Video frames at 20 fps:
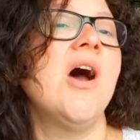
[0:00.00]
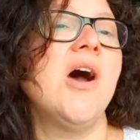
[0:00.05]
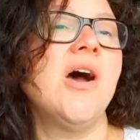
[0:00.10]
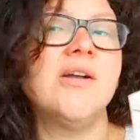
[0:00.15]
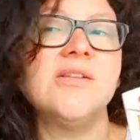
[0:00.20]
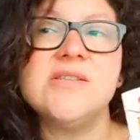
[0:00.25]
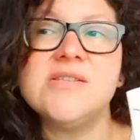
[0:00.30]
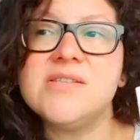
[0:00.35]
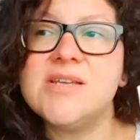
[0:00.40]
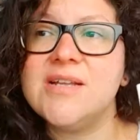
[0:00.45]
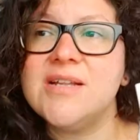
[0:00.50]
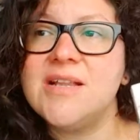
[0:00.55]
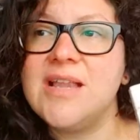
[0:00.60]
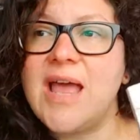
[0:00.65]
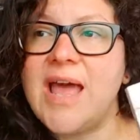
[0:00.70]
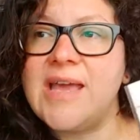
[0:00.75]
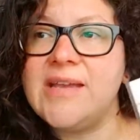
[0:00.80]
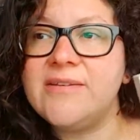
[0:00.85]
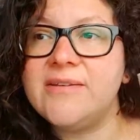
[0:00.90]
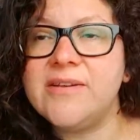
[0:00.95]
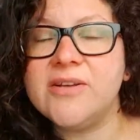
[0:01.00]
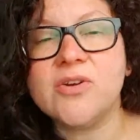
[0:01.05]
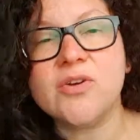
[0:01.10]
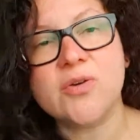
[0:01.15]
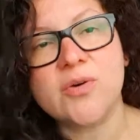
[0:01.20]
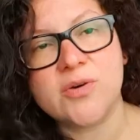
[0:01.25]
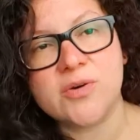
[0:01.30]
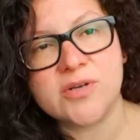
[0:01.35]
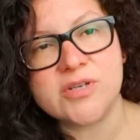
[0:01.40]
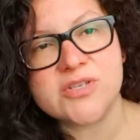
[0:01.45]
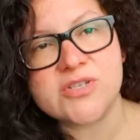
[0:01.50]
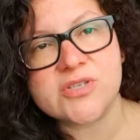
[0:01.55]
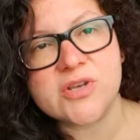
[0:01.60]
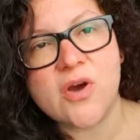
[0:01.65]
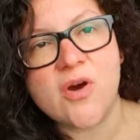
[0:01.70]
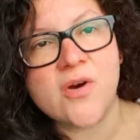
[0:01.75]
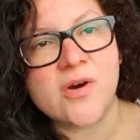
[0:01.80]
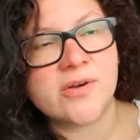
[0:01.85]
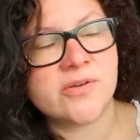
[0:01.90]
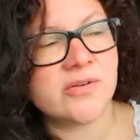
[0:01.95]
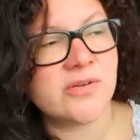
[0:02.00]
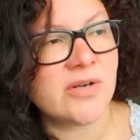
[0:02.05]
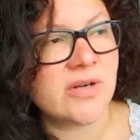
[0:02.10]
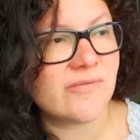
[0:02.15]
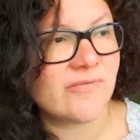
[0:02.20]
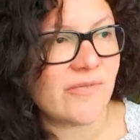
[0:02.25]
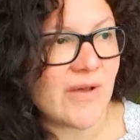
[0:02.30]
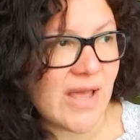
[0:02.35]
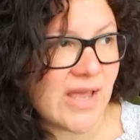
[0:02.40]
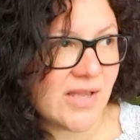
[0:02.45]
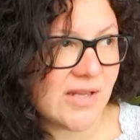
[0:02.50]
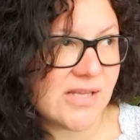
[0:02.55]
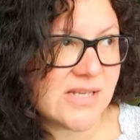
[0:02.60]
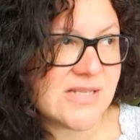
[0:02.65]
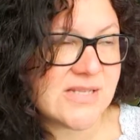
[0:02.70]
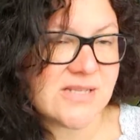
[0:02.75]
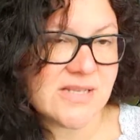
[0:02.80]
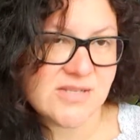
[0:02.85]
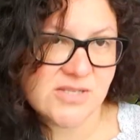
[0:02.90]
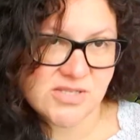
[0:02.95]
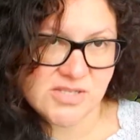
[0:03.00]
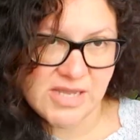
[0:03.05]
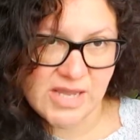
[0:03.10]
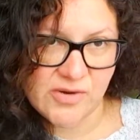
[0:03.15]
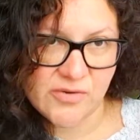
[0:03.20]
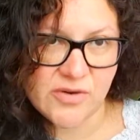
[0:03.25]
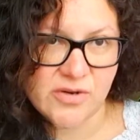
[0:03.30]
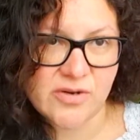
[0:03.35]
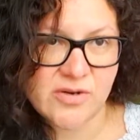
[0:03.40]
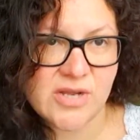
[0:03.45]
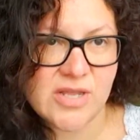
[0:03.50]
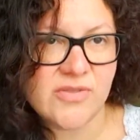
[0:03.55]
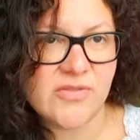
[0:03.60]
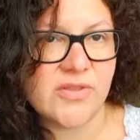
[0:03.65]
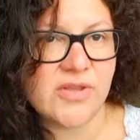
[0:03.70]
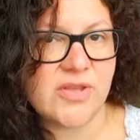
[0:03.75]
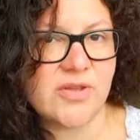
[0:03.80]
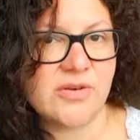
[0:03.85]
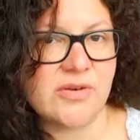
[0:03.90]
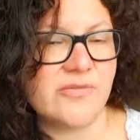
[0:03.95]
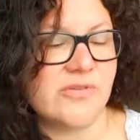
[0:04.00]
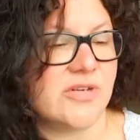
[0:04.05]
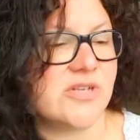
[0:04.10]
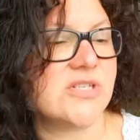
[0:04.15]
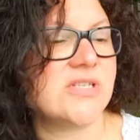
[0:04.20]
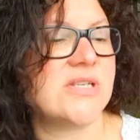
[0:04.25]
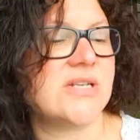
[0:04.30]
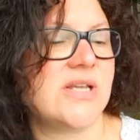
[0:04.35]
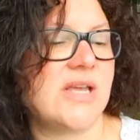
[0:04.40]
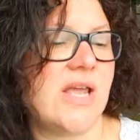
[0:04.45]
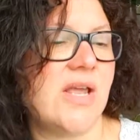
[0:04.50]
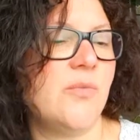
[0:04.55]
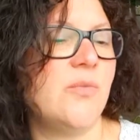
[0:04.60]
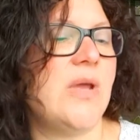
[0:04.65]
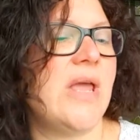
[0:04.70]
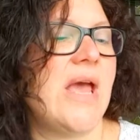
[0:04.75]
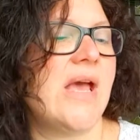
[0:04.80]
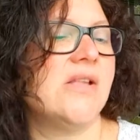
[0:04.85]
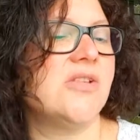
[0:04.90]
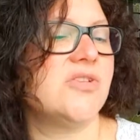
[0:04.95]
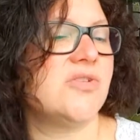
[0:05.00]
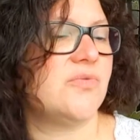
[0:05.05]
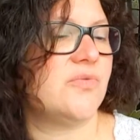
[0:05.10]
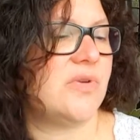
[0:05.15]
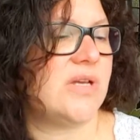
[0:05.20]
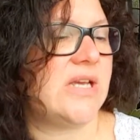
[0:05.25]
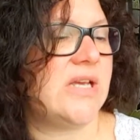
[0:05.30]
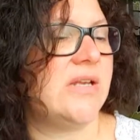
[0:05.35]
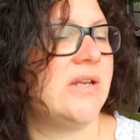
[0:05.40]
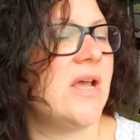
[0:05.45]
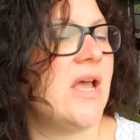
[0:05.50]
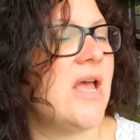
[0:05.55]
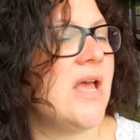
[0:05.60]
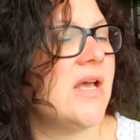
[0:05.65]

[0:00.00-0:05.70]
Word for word: until I did a course on violence and terror in the university and we had to read